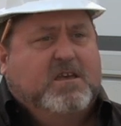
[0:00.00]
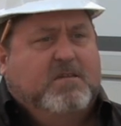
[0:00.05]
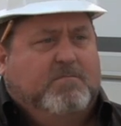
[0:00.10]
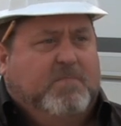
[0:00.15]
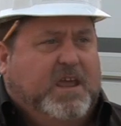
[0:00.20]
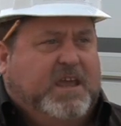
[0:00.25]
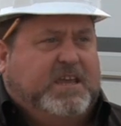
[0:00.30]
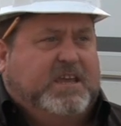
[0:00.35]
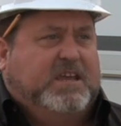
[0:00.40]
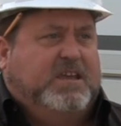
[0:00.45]

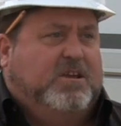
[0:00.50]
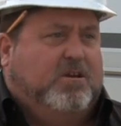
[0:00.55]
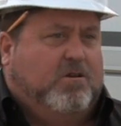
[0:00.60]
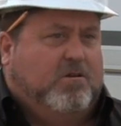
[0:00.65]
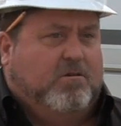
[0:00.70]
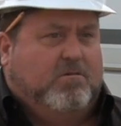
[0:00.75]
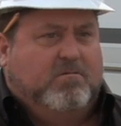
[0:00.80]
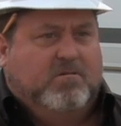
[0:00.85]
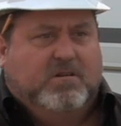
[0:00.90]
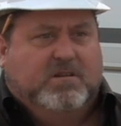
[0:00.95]
making
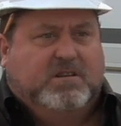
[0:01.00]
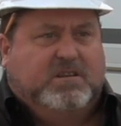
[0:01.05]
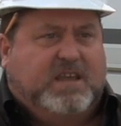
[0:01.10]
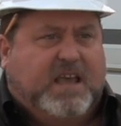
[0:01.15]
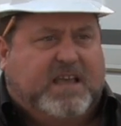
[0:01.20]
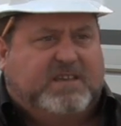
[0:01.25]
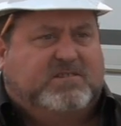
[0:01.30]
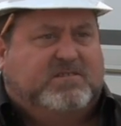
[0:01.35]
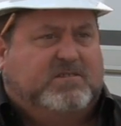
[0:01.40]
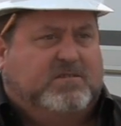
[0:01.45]
your
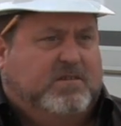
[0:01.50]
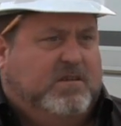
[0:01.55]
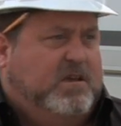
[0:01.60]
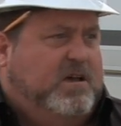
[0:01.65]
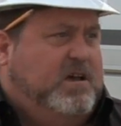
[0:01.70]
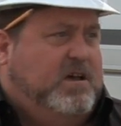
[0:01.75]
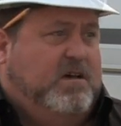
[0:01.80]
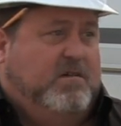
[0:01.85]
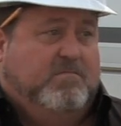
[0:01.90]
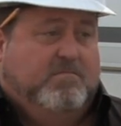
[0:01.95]
test
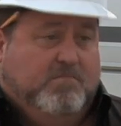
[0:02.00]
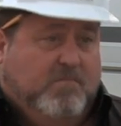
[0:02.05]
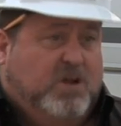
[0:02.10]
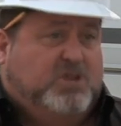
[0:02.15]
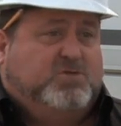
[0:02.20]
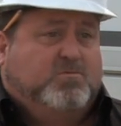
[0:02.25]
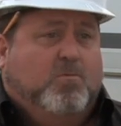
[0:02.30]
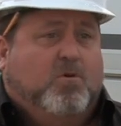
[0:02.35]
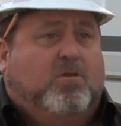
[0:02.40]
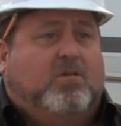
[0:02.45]

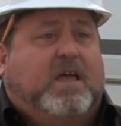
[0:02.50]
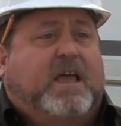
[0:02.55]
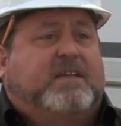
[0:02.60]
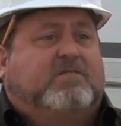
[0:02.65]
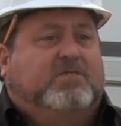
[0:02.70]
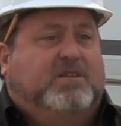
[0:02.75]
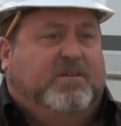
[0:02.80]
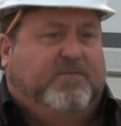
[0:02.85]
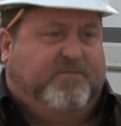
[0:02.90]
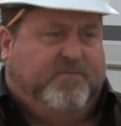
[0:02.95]
much more
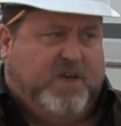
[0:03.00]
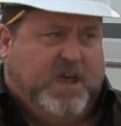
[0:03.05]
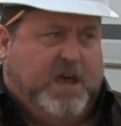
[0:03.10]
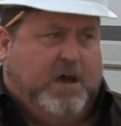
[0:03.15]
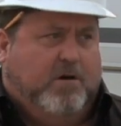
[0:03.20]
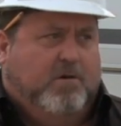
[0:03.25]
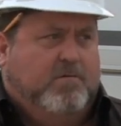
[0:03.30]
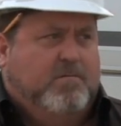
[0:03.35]
likely to fail.